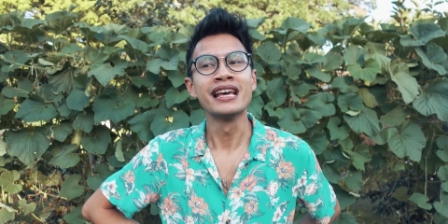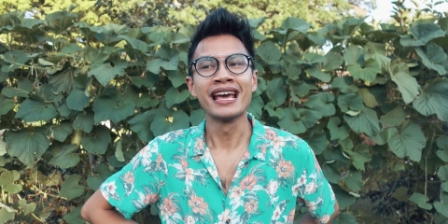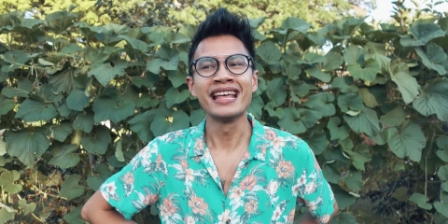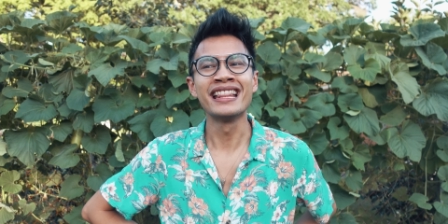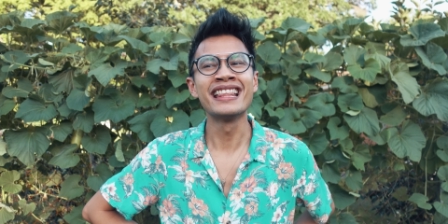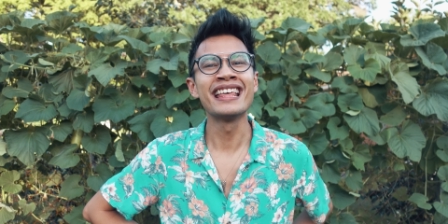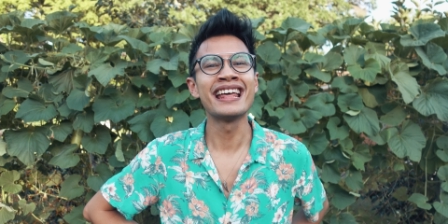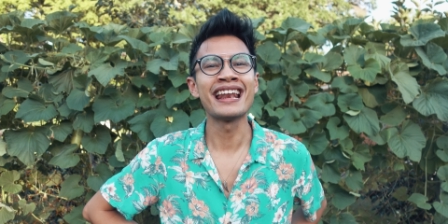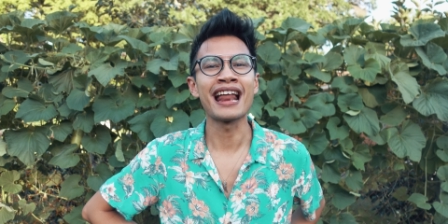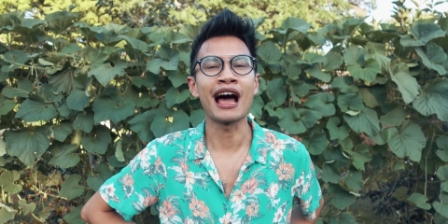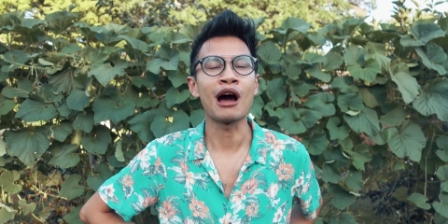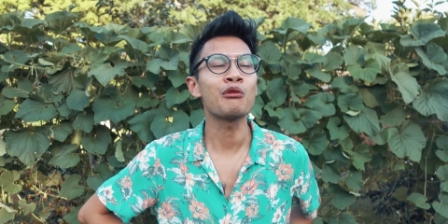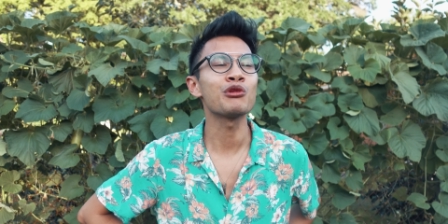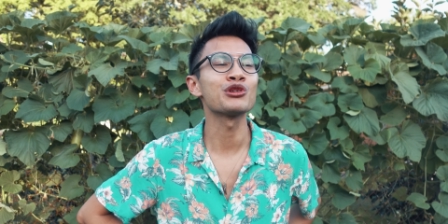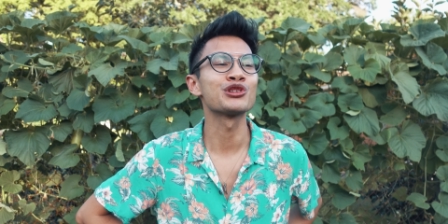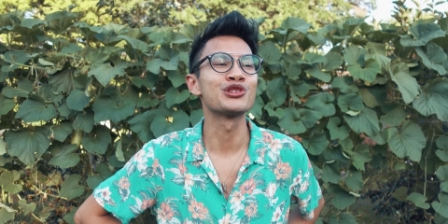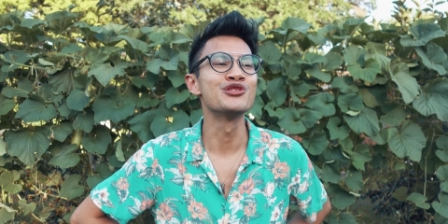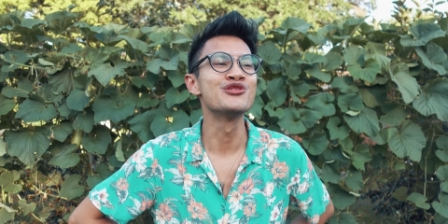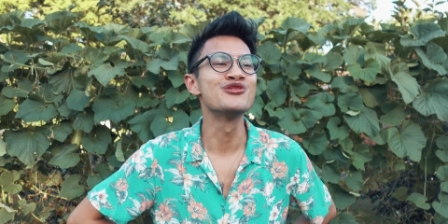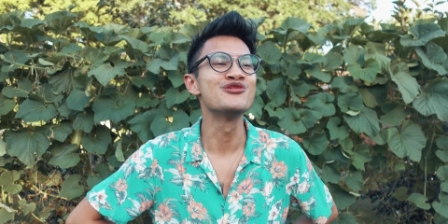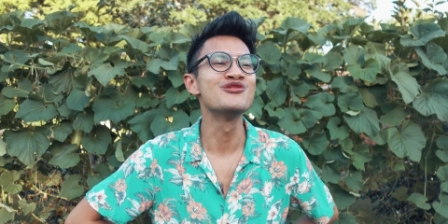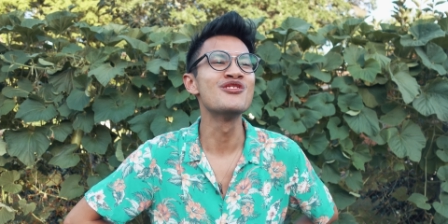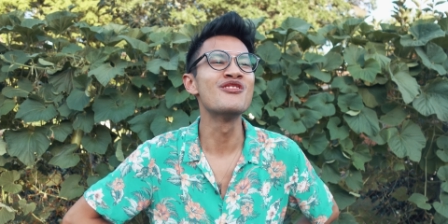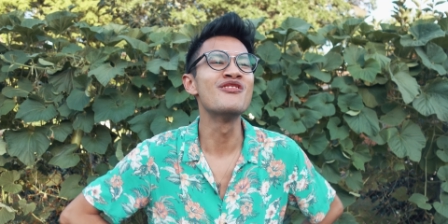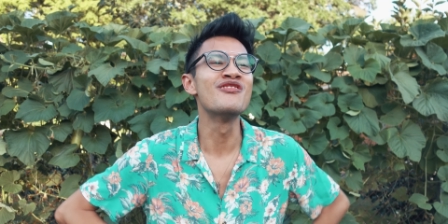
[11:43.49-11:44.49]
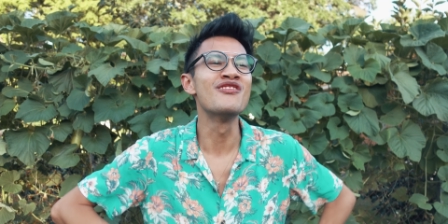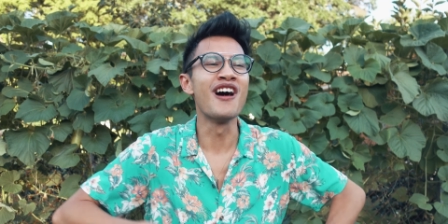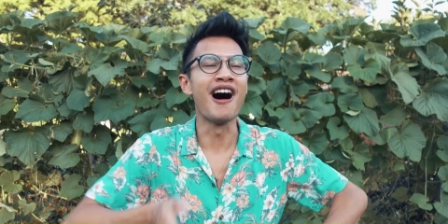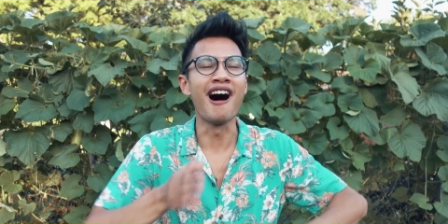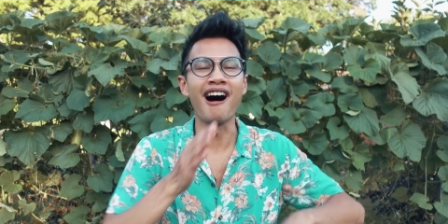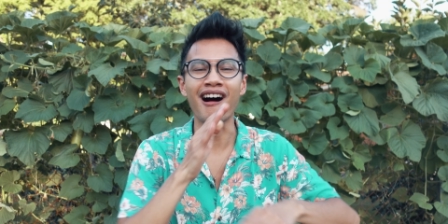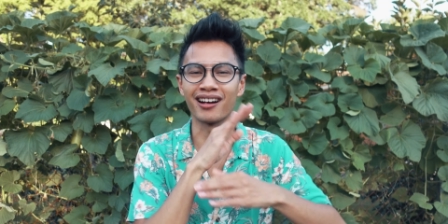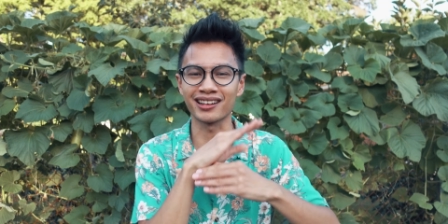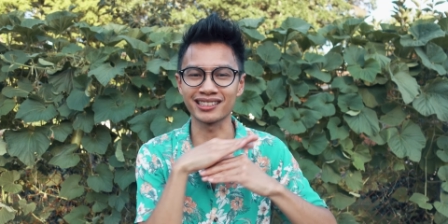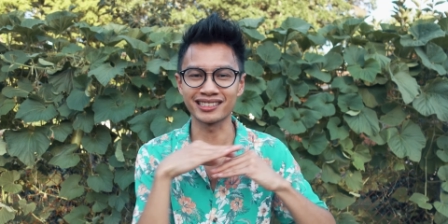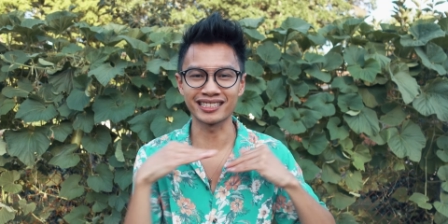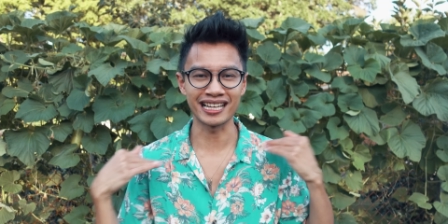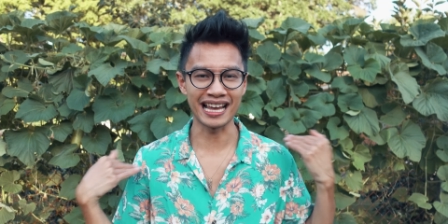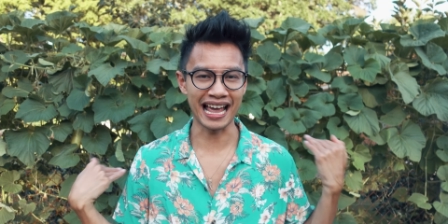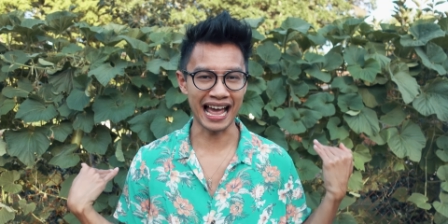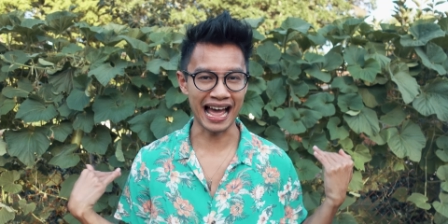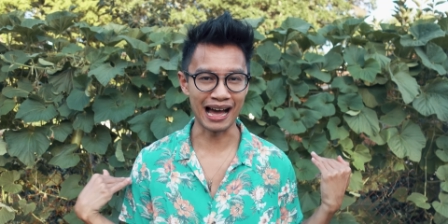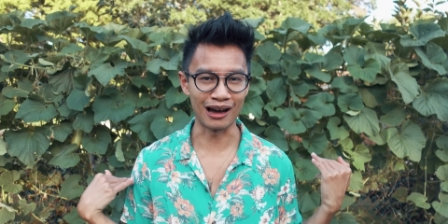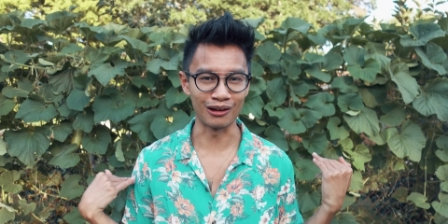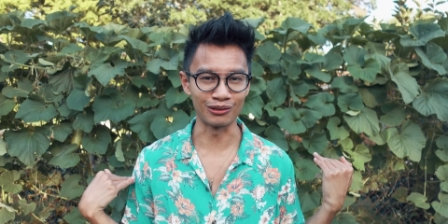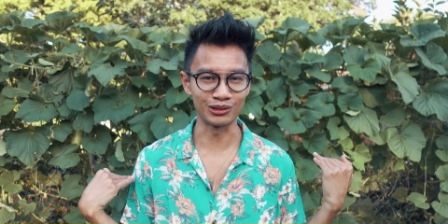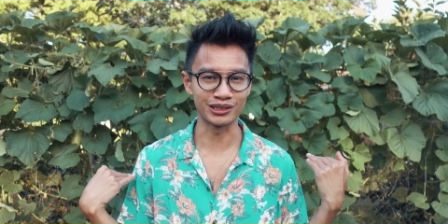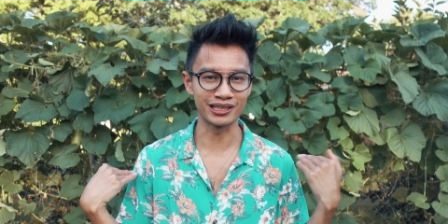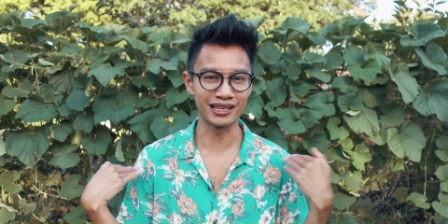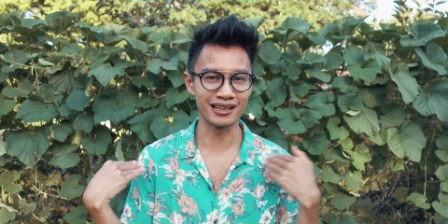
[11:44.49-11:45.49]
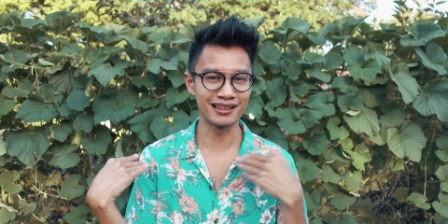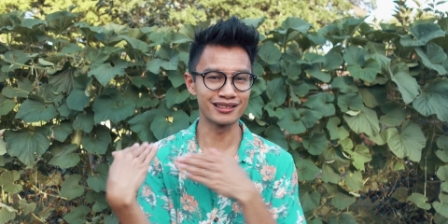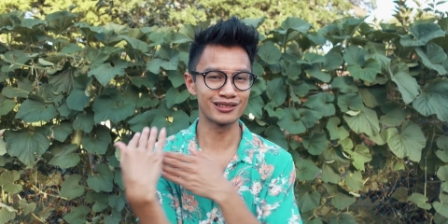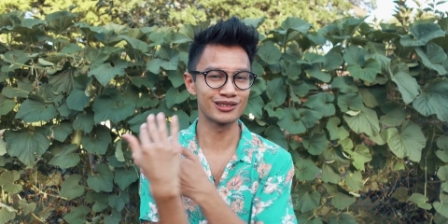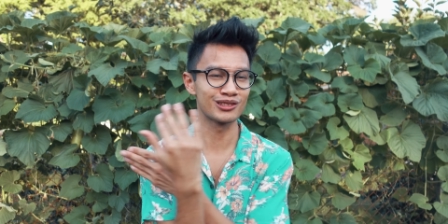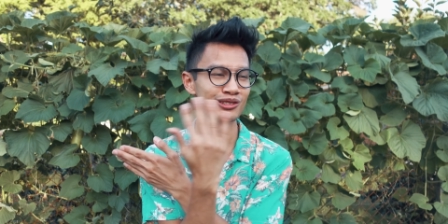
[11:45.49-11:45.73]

And then I was knocked out.